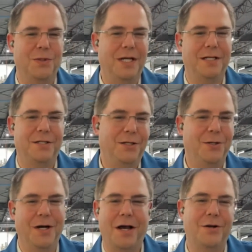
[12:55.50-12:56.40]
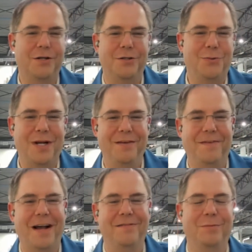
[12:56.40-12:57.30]
we'll get to
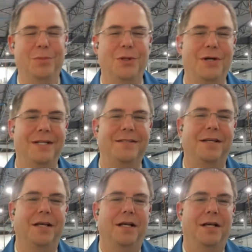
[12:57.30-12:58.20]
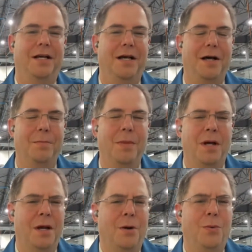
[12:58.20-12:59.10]
125 employees.
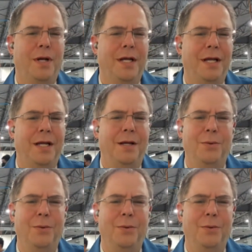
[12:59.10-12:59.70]
We